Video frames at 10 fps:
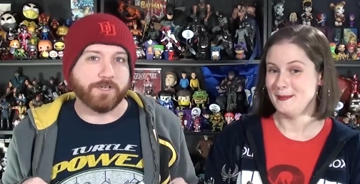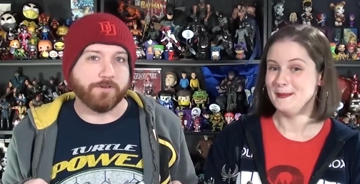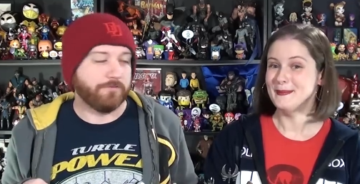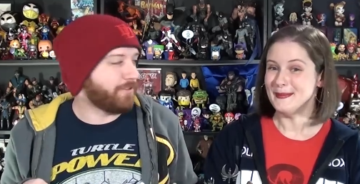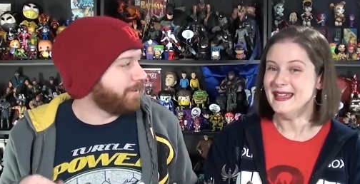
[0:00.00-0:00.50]

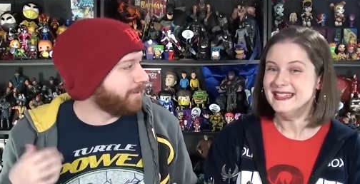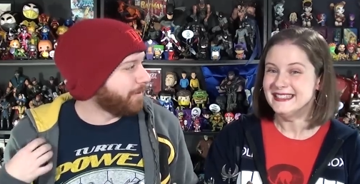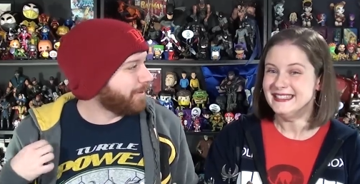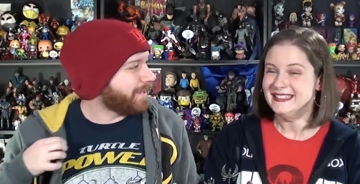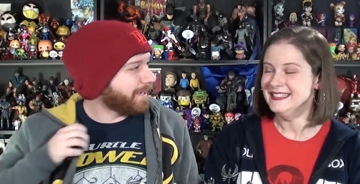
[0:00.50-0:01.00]
Speaker 1: Medusa and
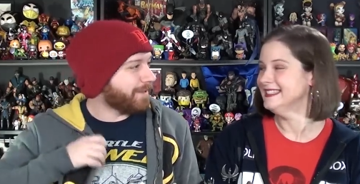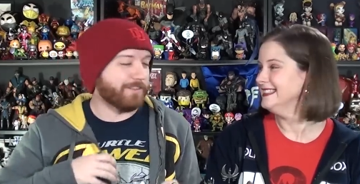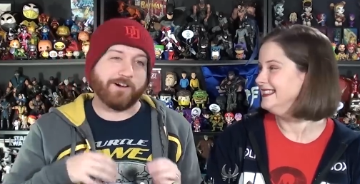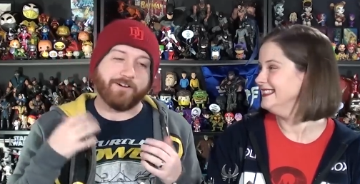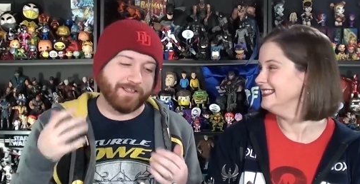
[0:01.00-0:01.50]
Hercules and
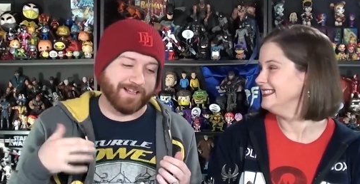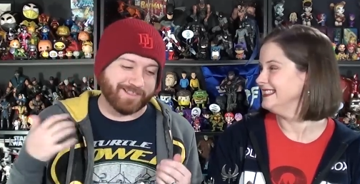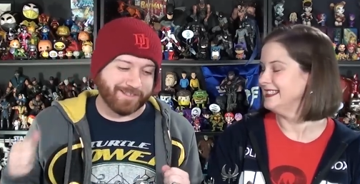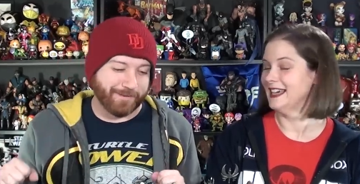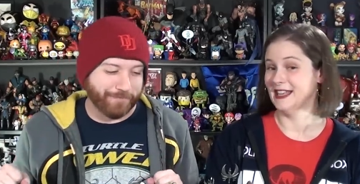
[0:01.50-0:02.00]
all that
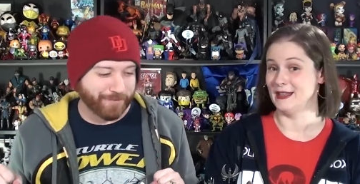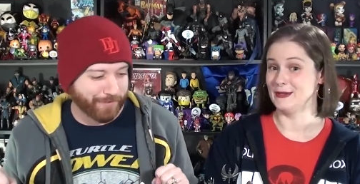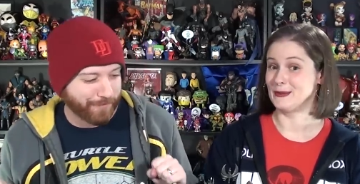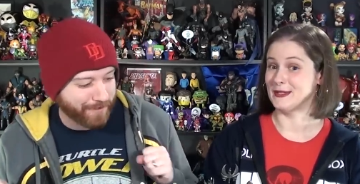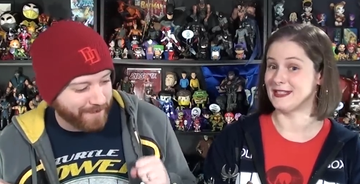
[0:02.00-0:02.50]
stuff. So.
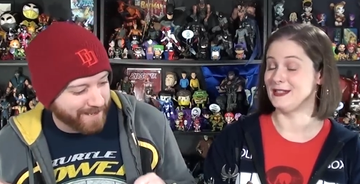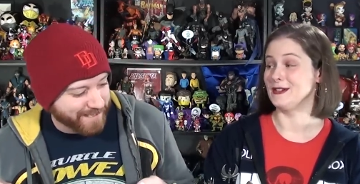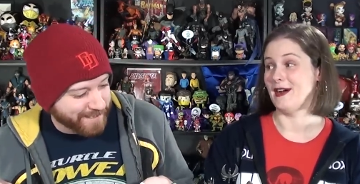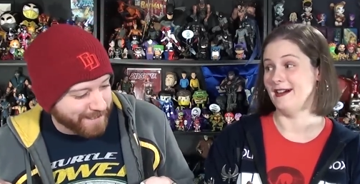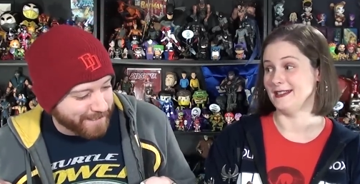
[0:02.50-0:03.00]
Those ones look
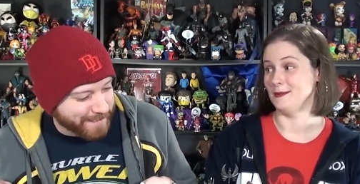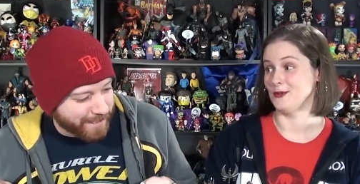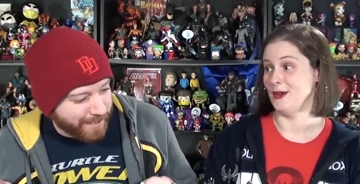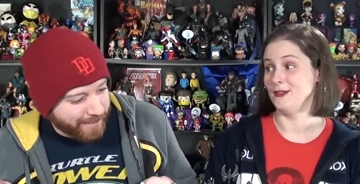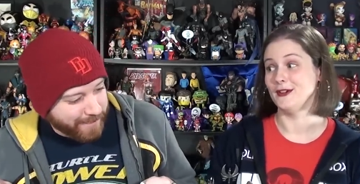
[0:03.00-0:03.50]
awesome as
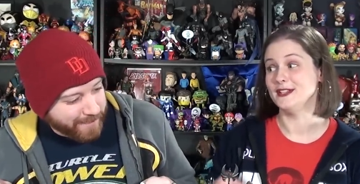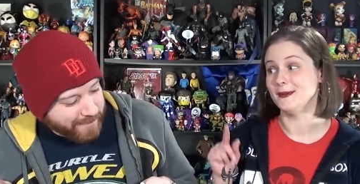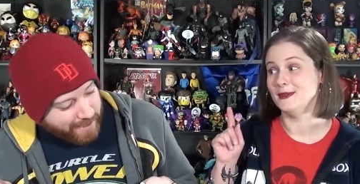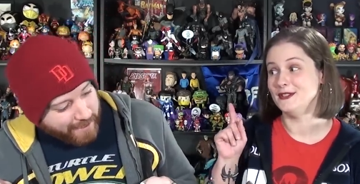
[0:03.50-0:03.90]
well. There is a